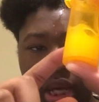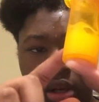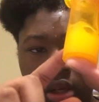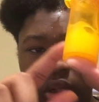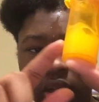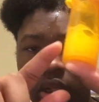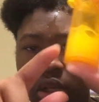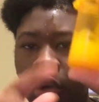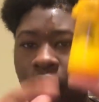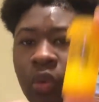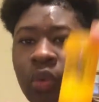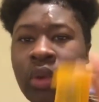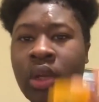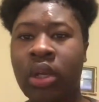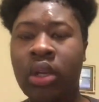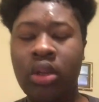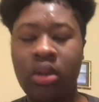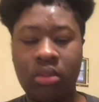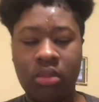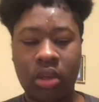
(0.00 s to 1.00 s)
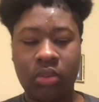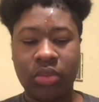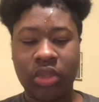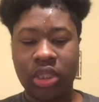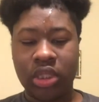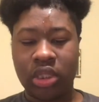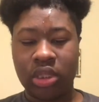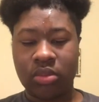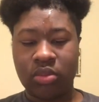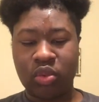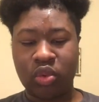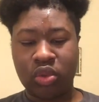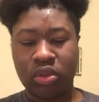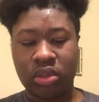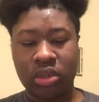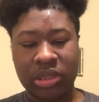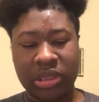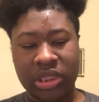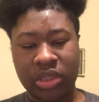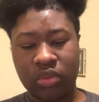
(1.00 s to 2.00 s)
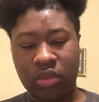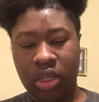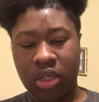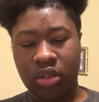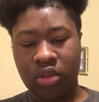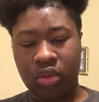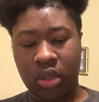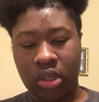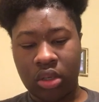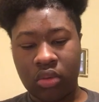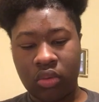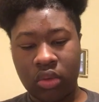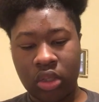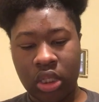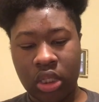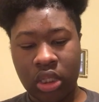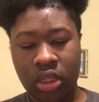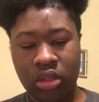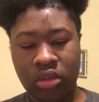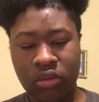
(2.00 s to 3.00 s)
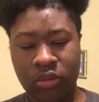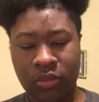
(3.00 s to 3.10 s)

of low. I'm gonna get some more. And this is what I do. I go on ahead